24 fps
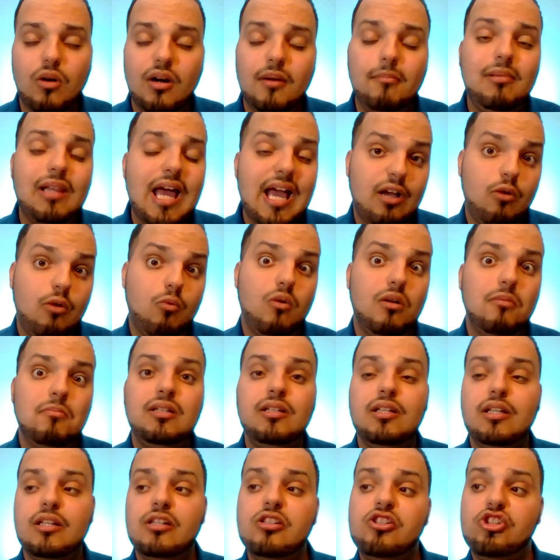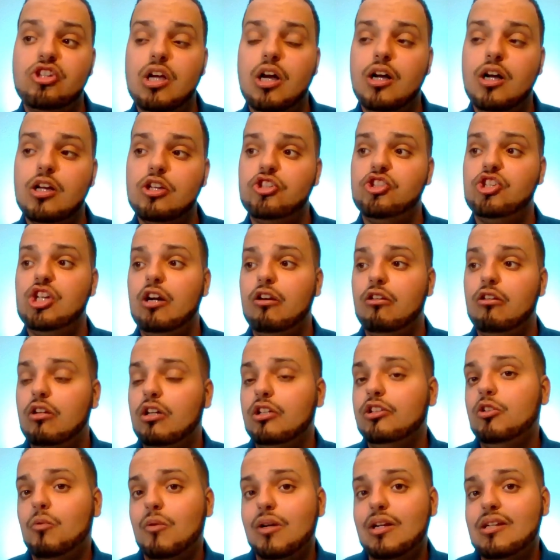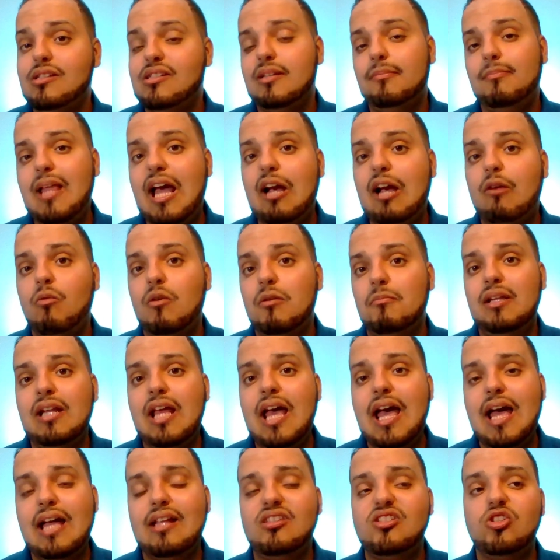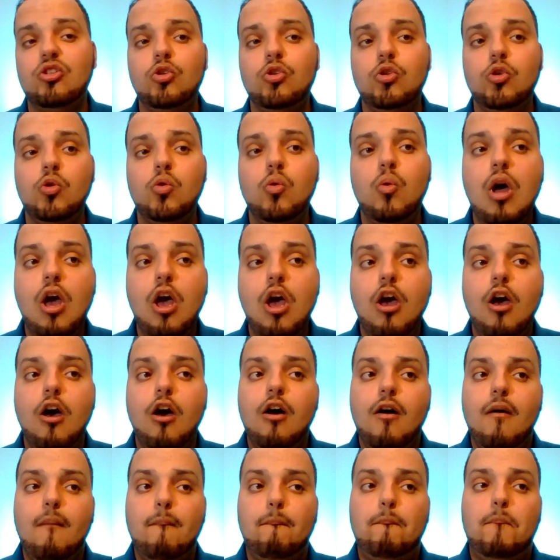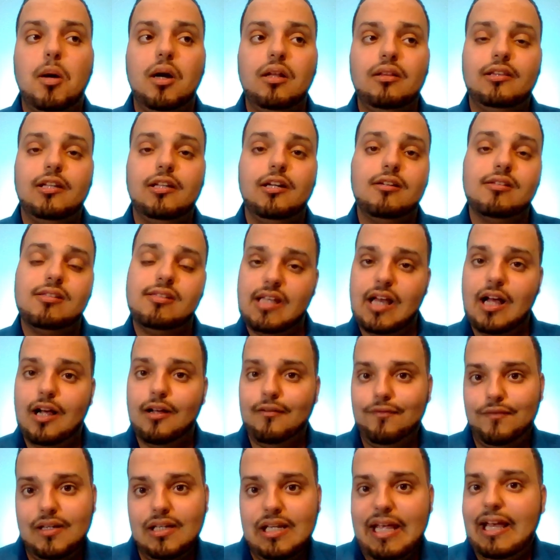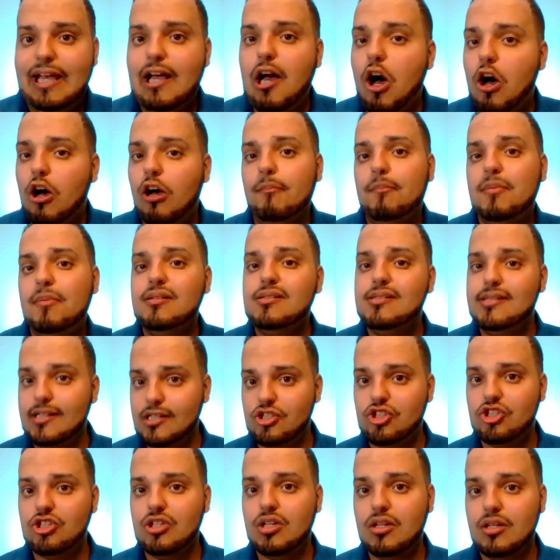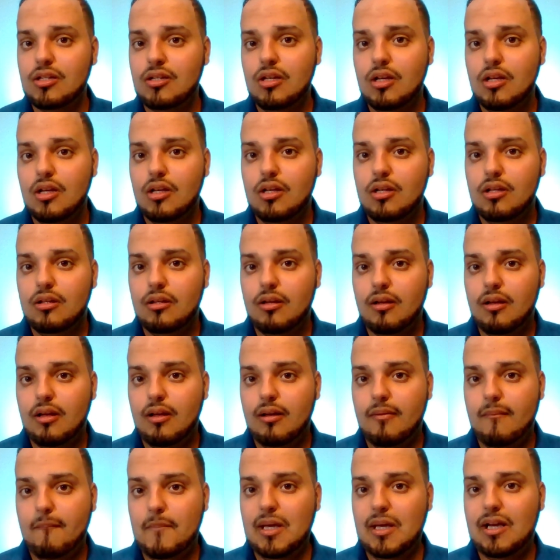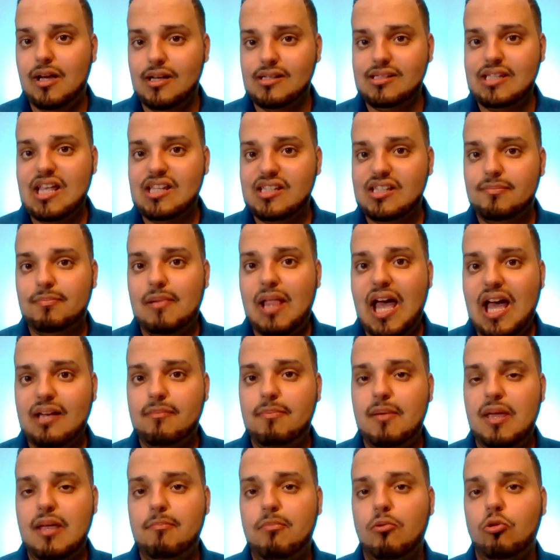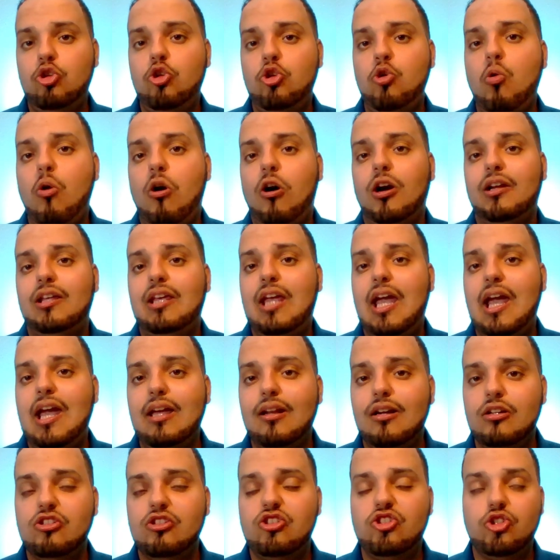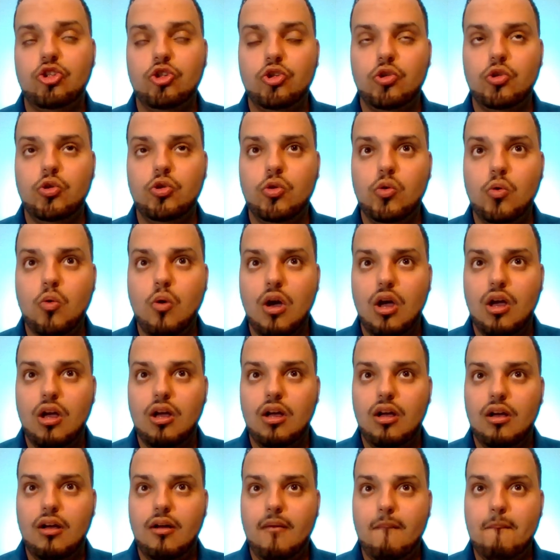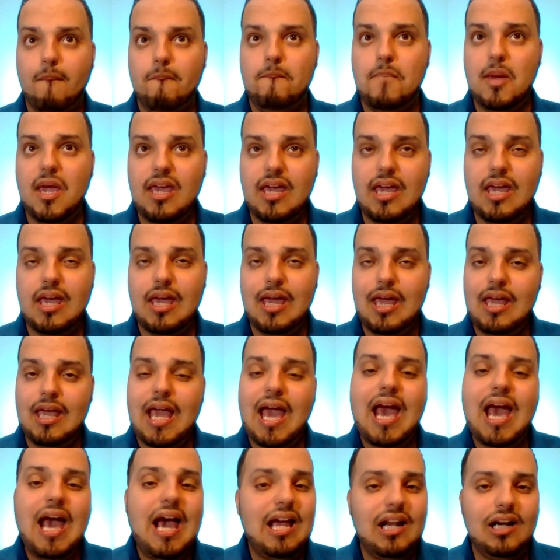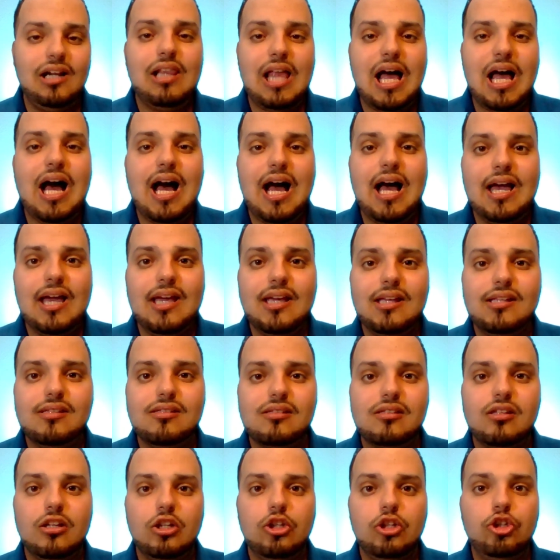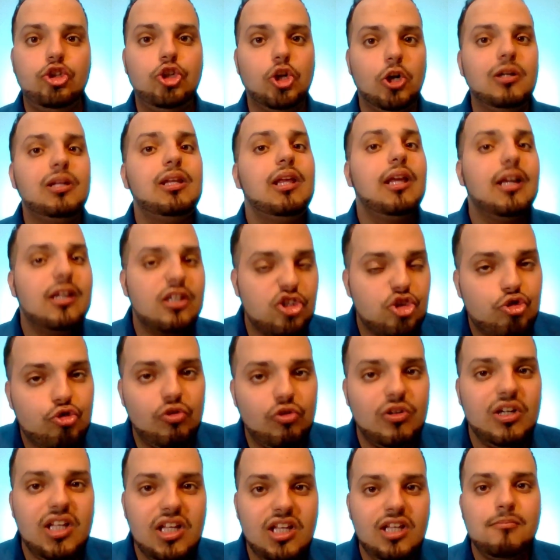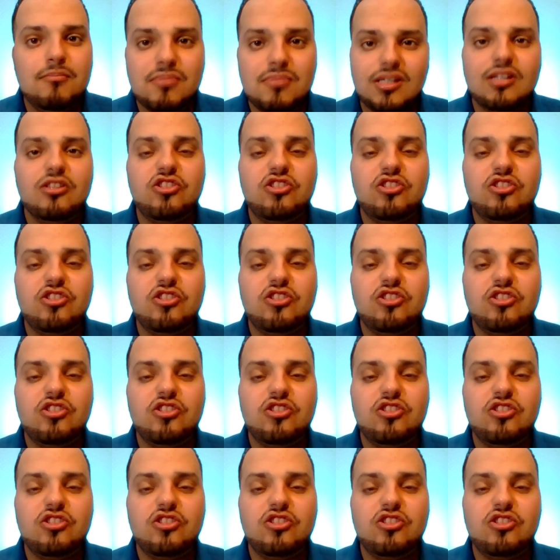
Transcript: or a black woman, and Cheryl Underwood as a black woman had to put herself in a calm position because as black people, you are catered to being analyzed during extreme